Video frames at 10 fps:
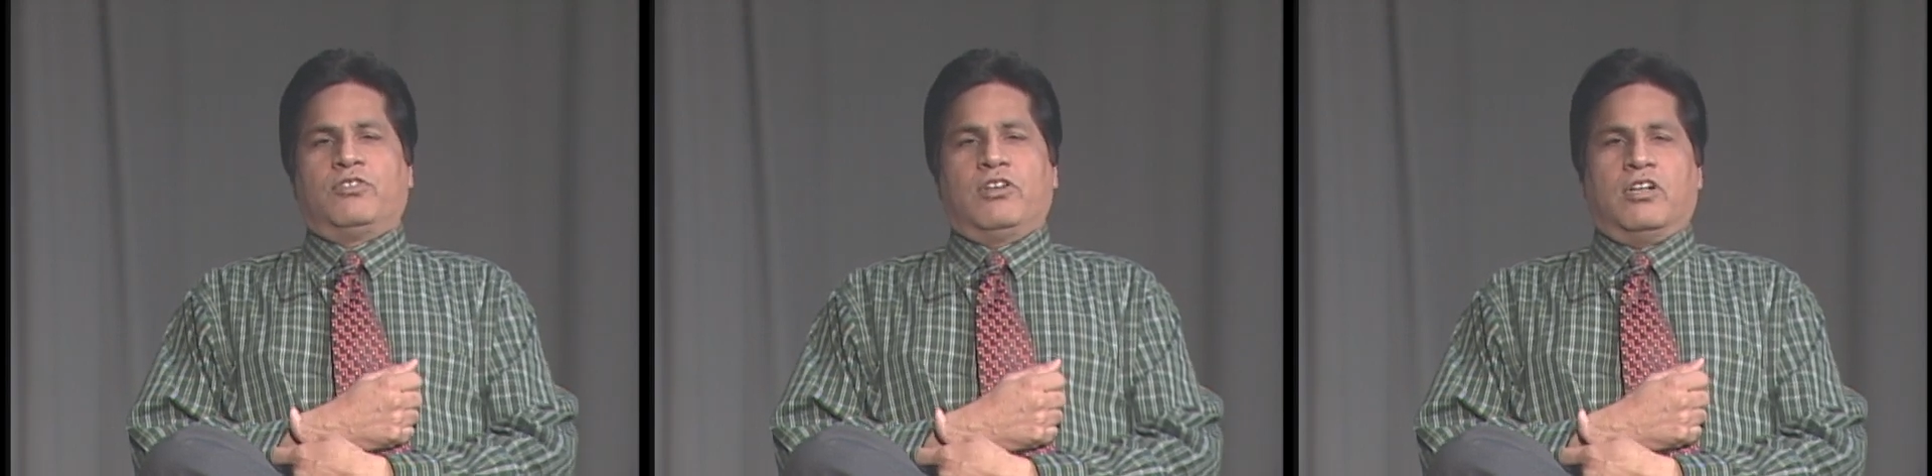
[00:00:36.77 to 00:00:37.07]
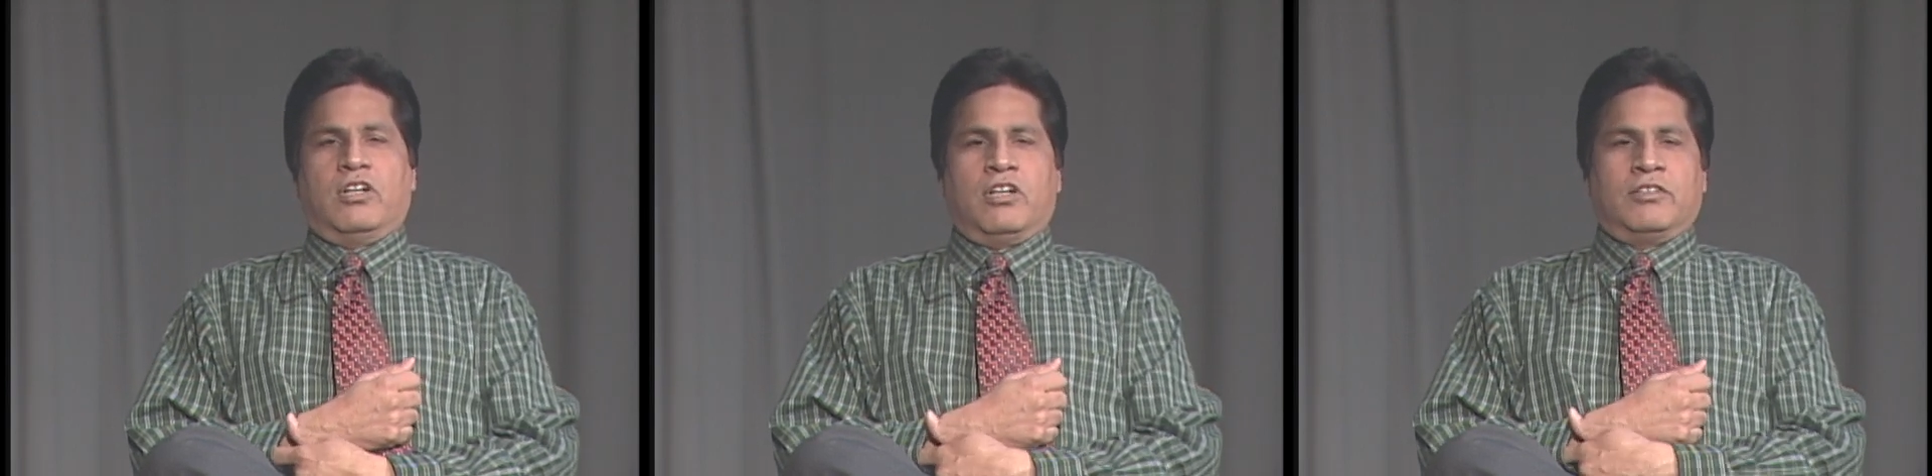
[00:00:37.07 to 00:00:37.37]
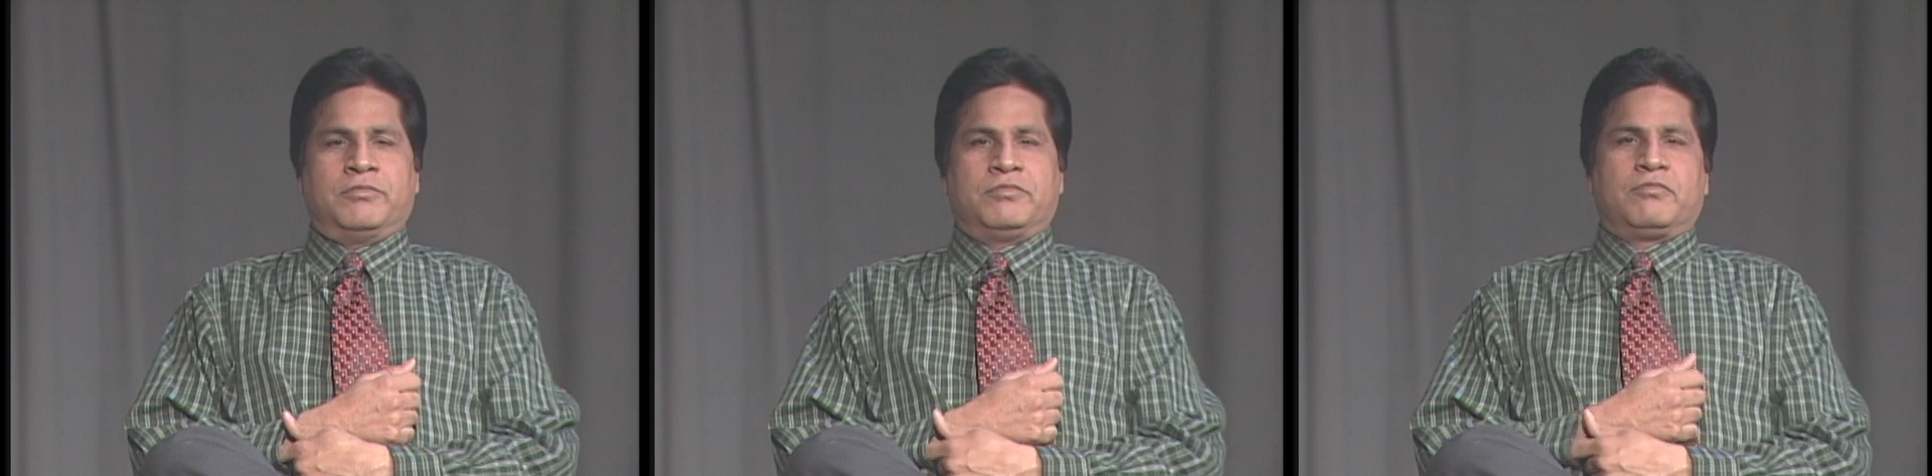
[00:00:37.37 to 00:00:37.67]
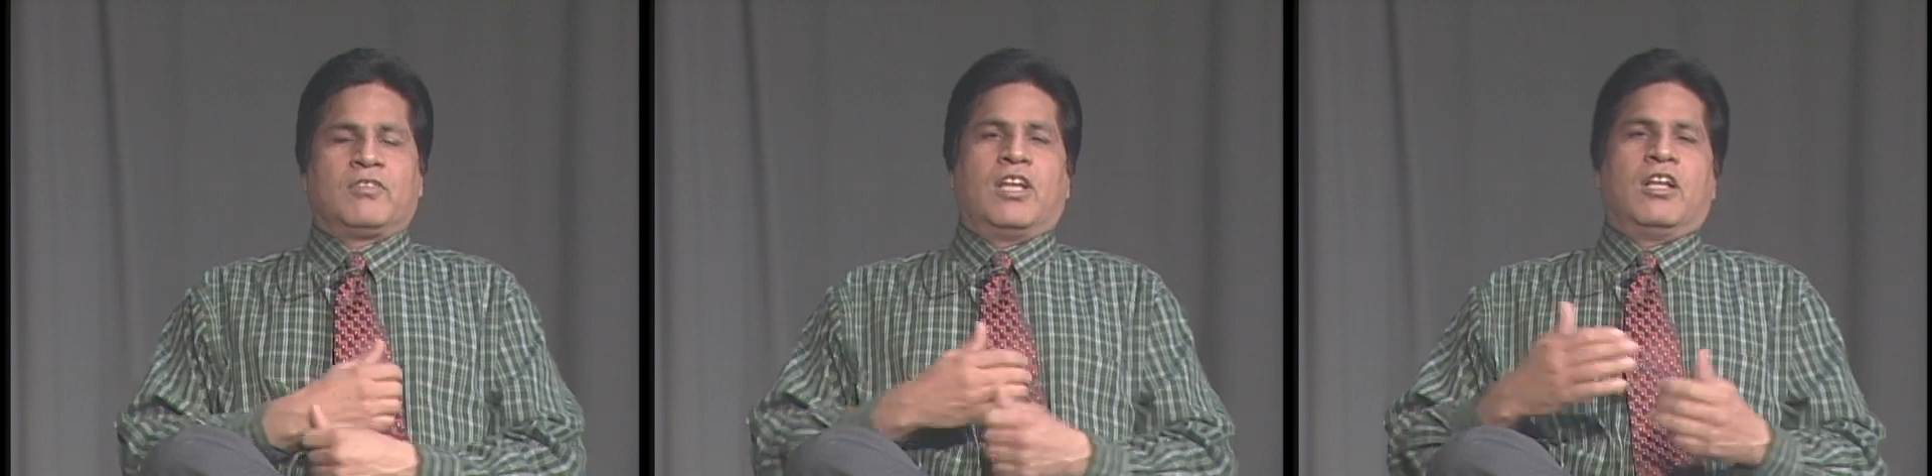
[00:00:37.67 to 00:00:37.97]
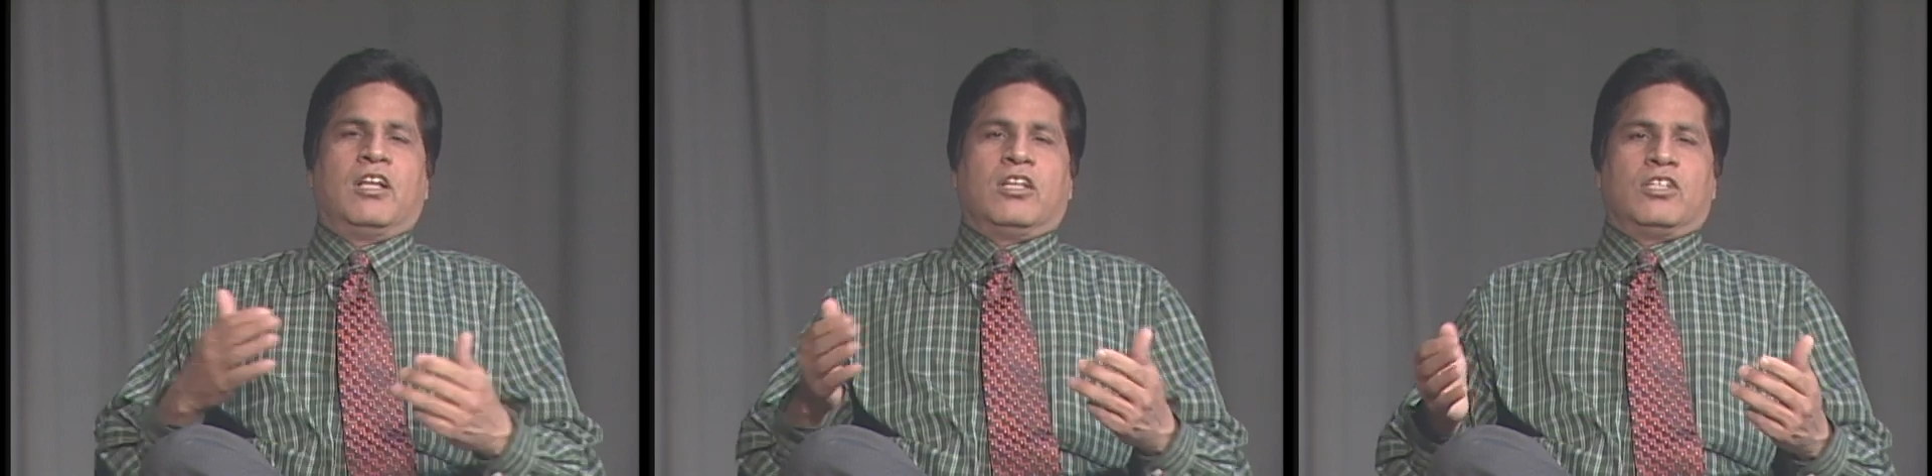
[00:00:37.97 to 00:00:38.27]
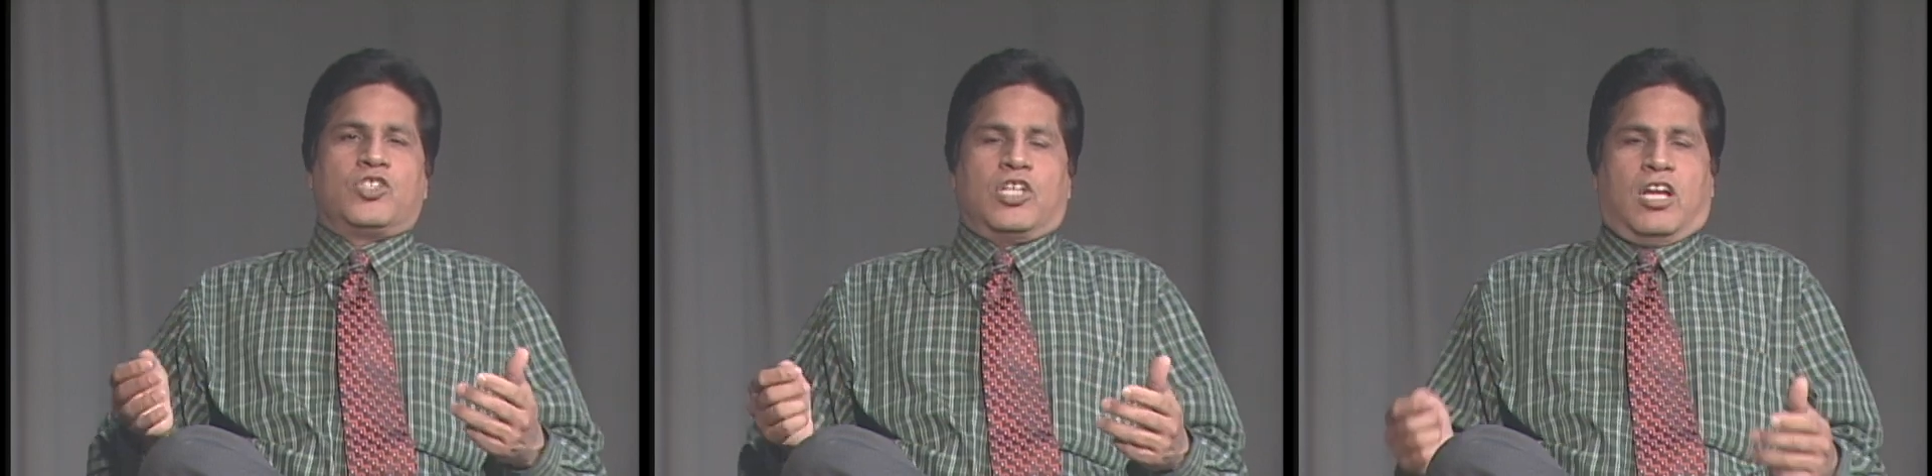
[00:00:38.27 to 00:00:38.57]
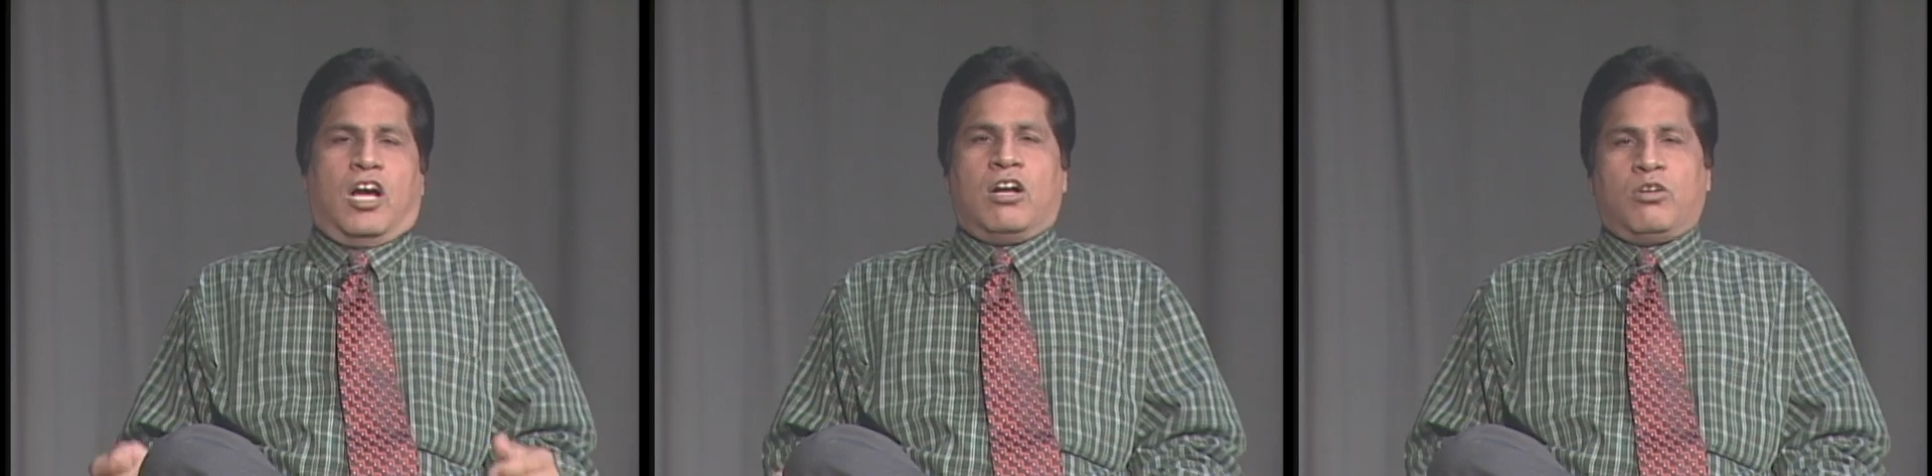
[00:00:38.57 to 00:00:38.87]
um,
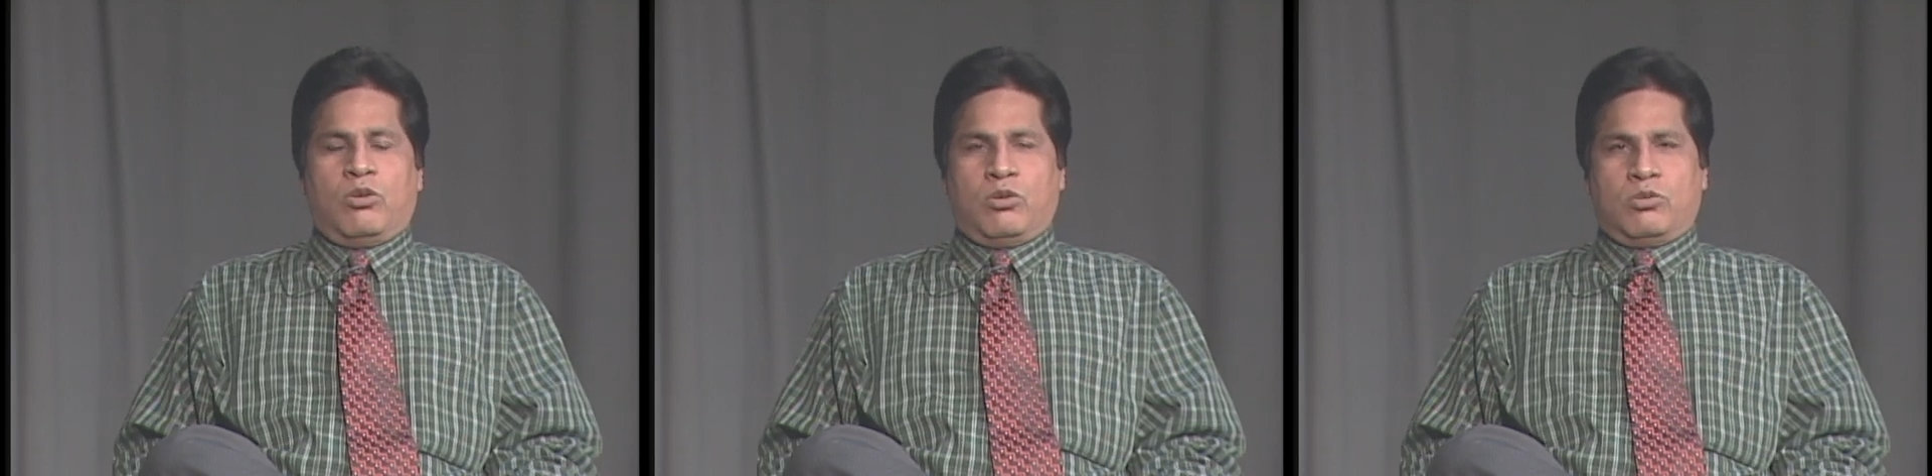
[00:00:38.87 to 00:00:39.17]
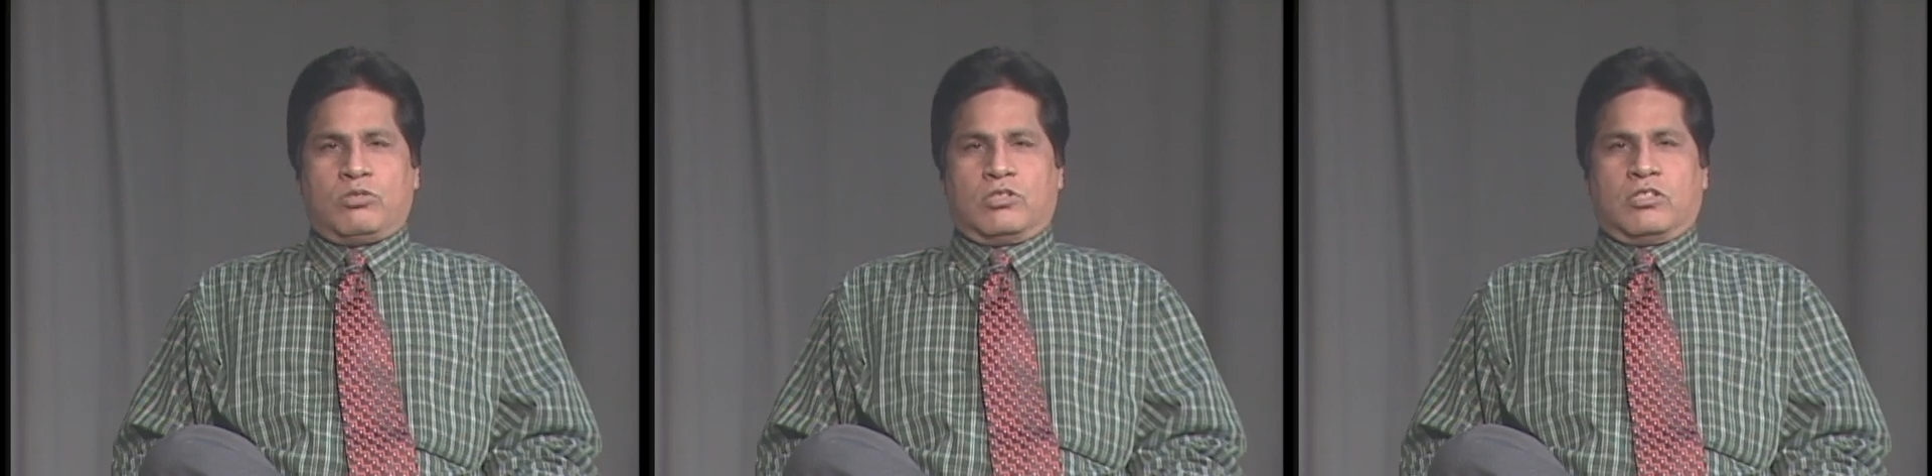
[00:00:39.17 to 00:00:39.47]
Chicago's